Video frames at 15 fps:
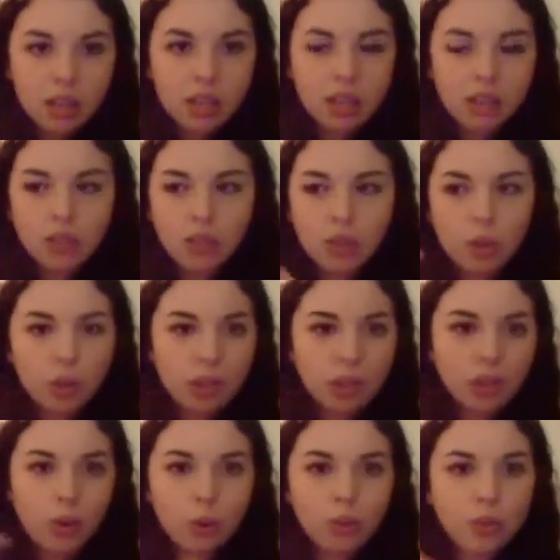even though they
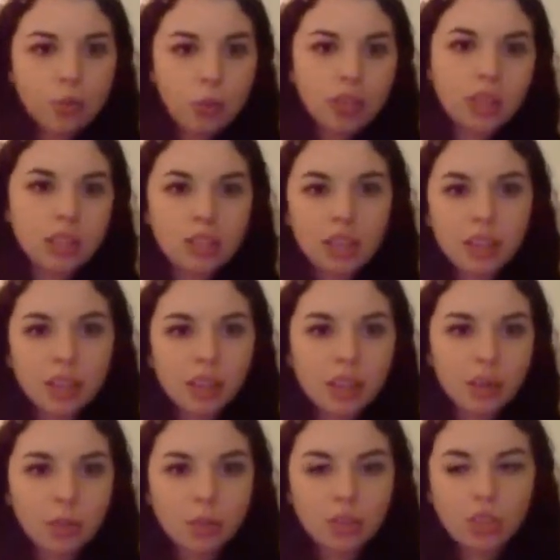don't speak the same
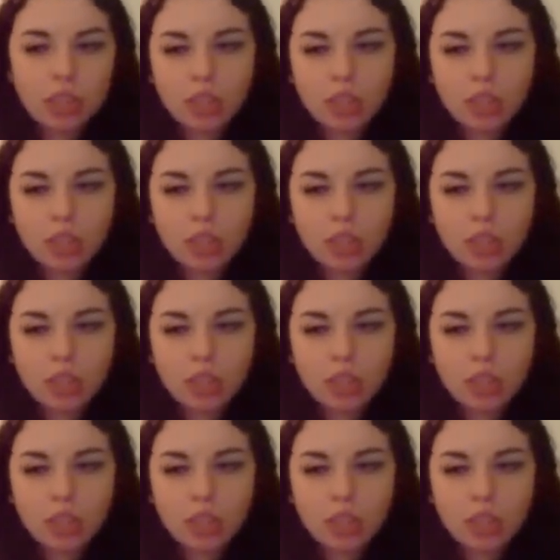language.